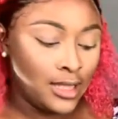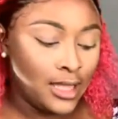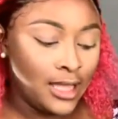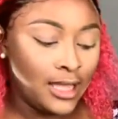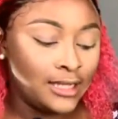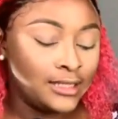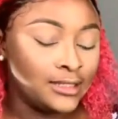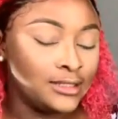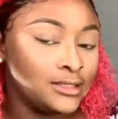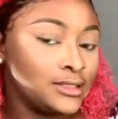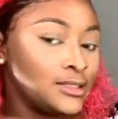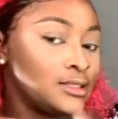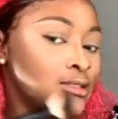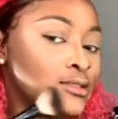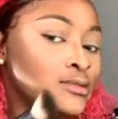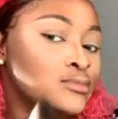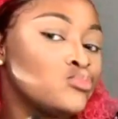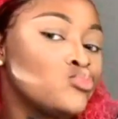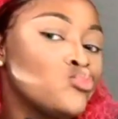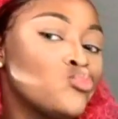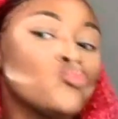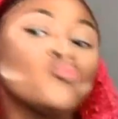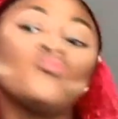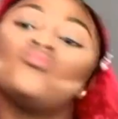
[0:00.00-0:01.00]
And
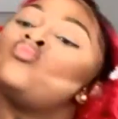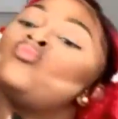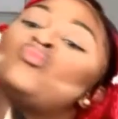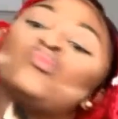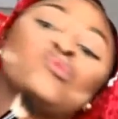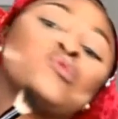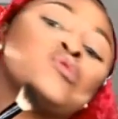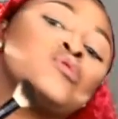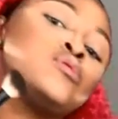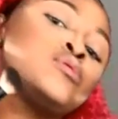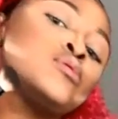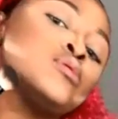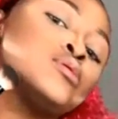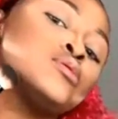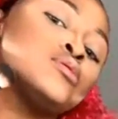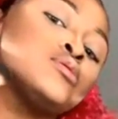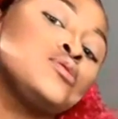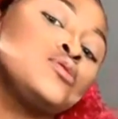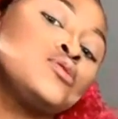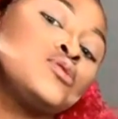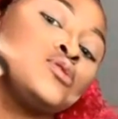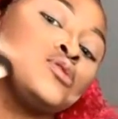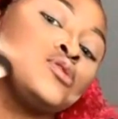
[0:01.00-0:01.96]
we're gonna contour